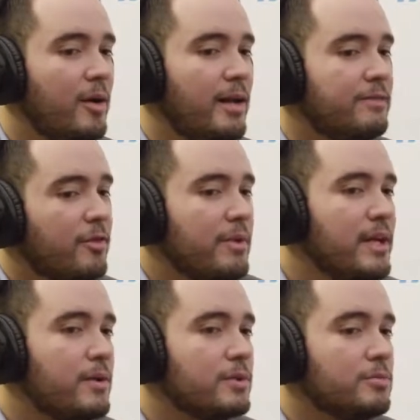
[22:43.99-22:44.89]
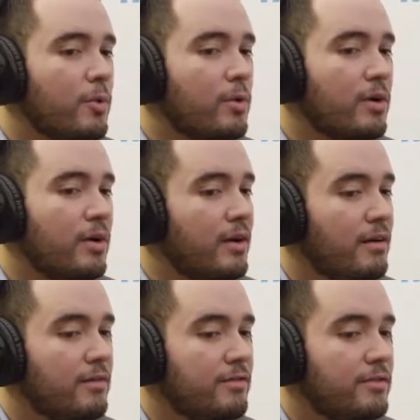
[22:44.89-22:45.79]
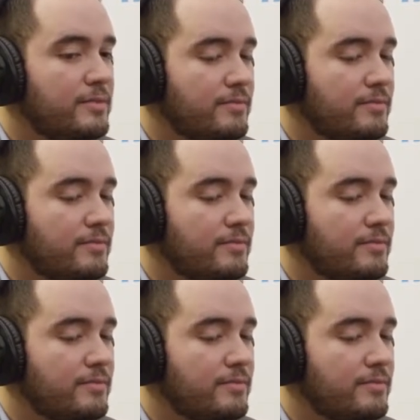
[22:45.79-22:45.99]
and for me, it was more of